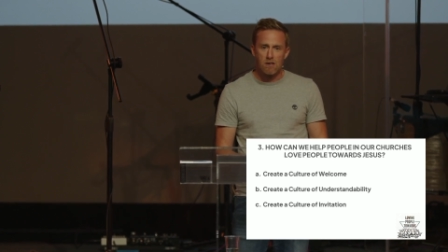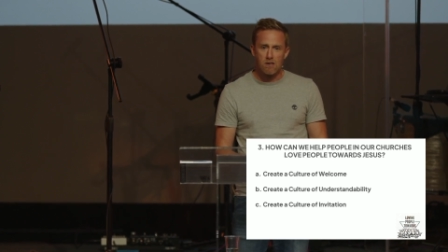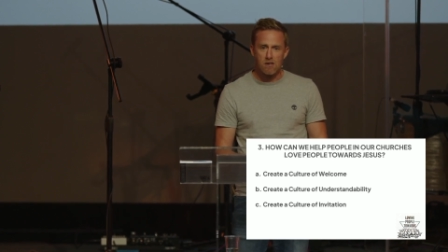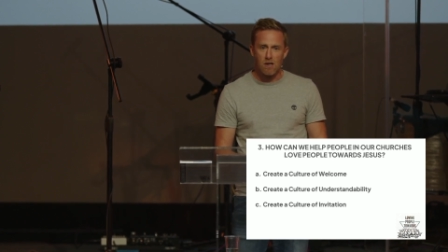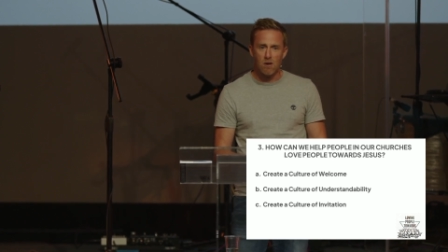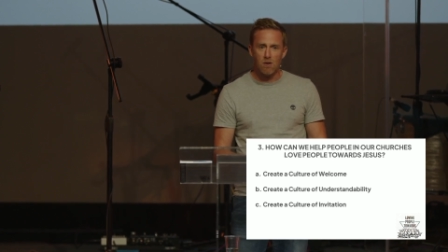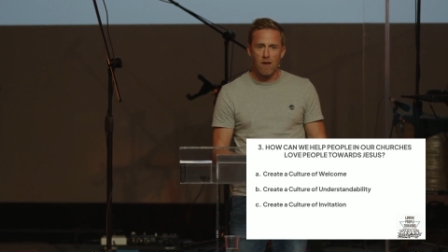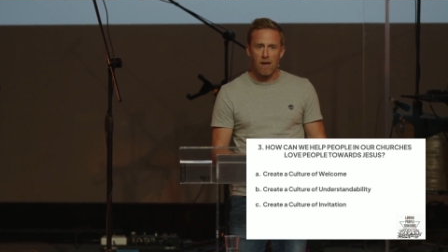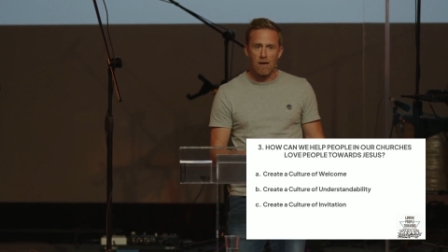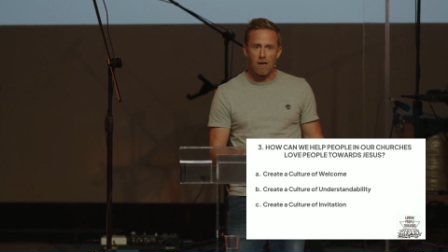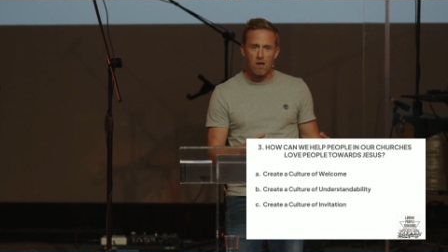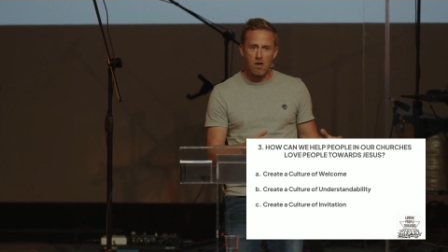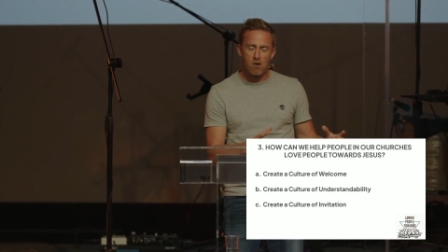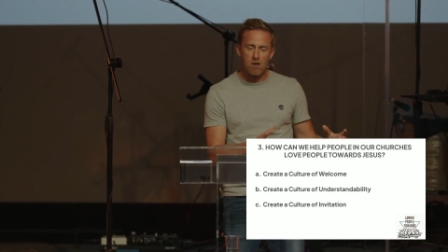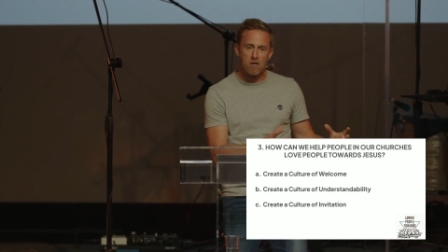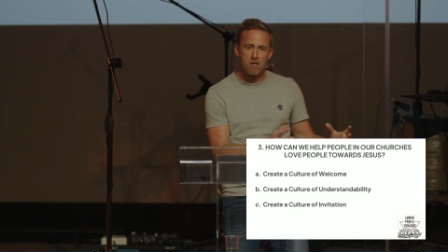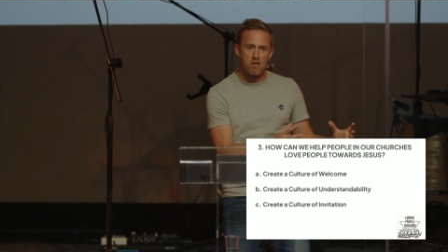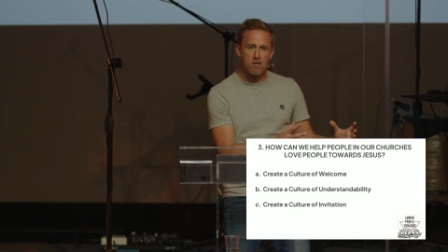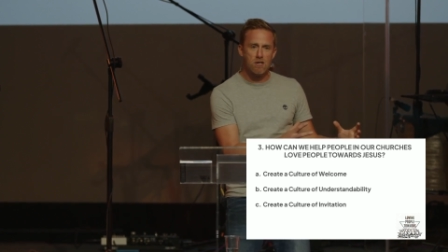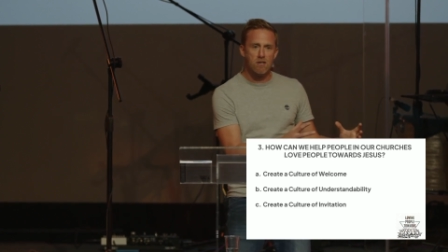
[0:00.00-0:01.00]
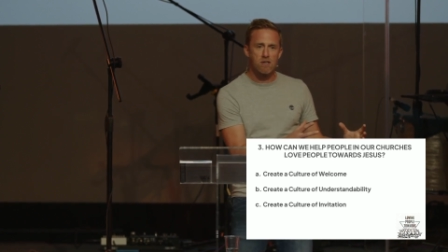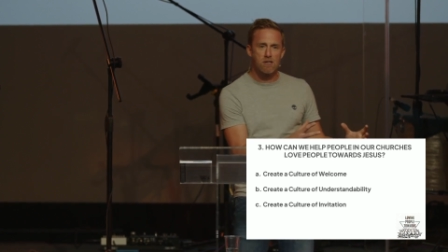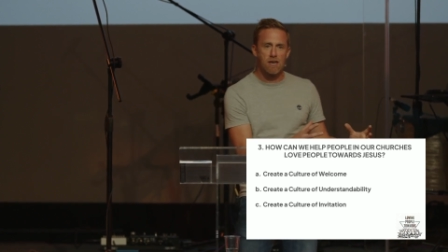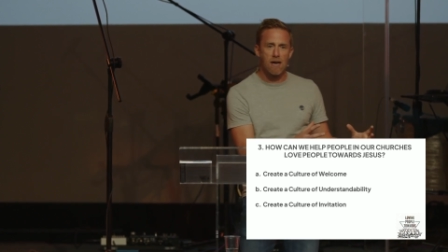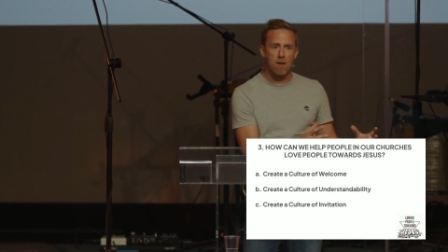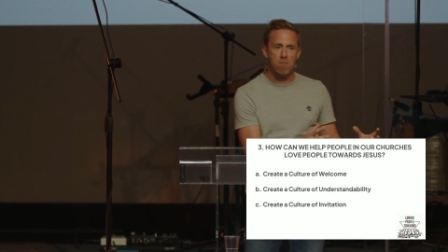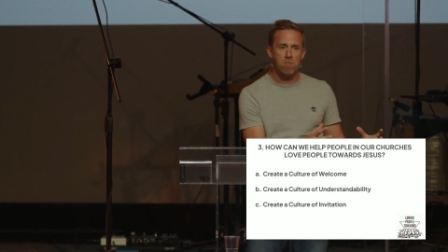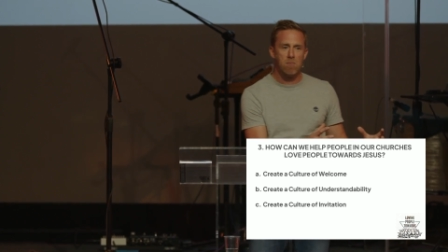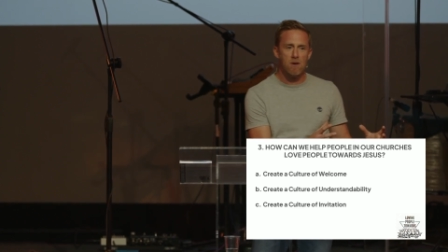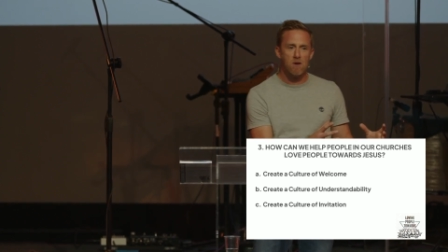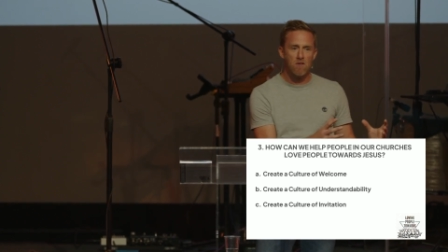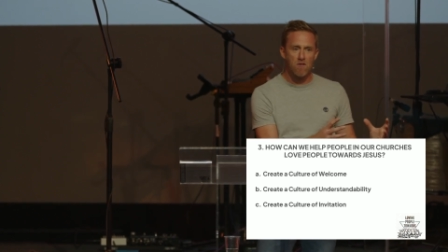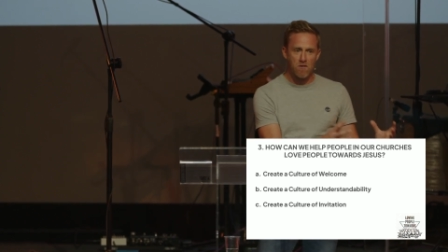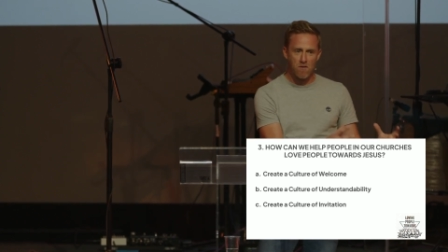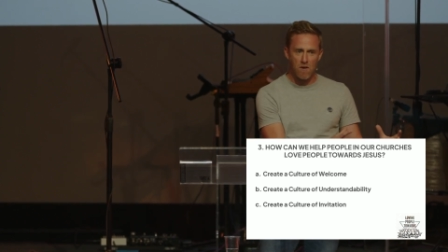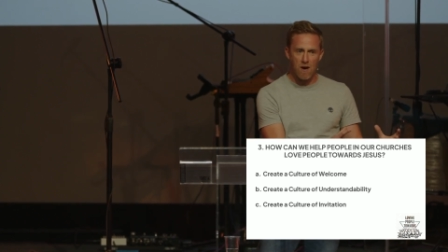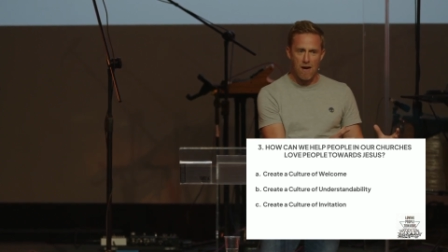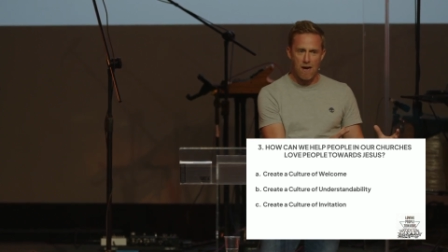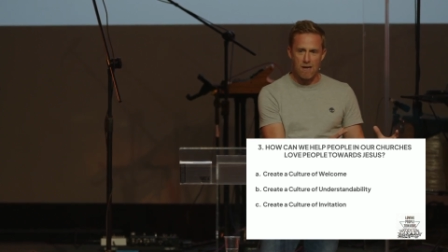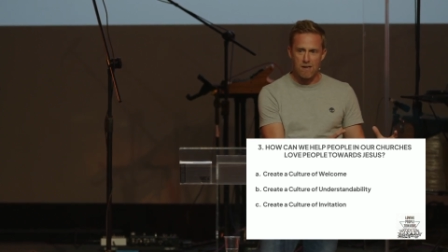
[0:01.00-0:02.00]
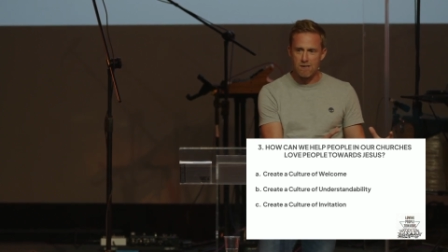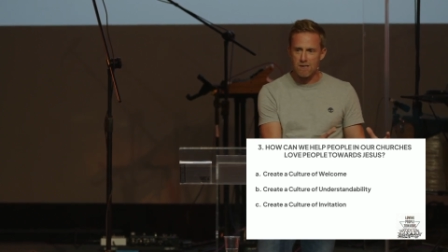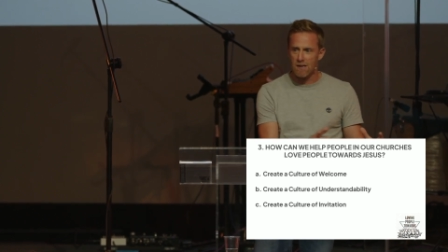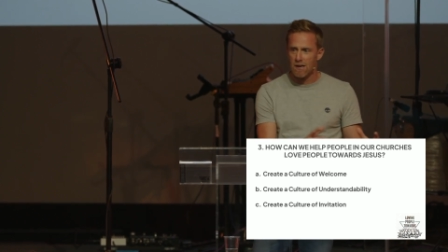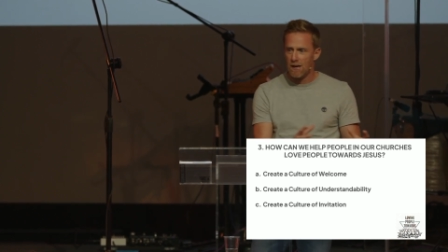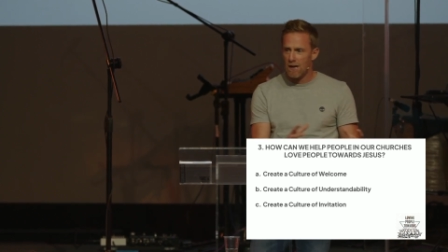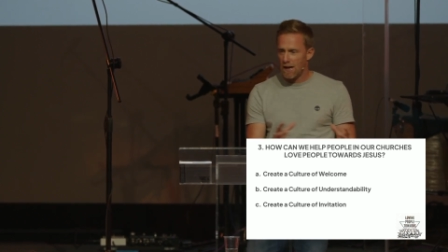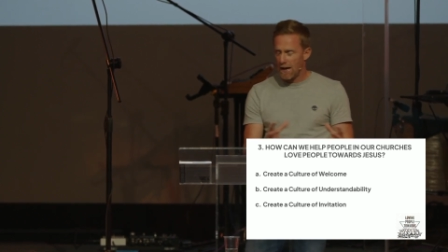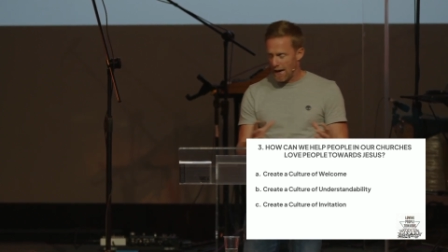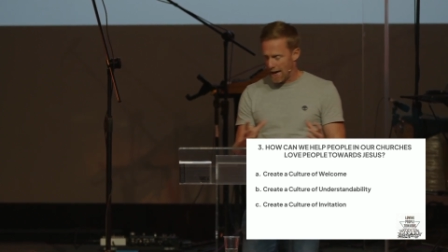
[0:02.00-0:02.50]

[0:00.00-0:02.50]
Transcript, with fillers: so that Christians can be fed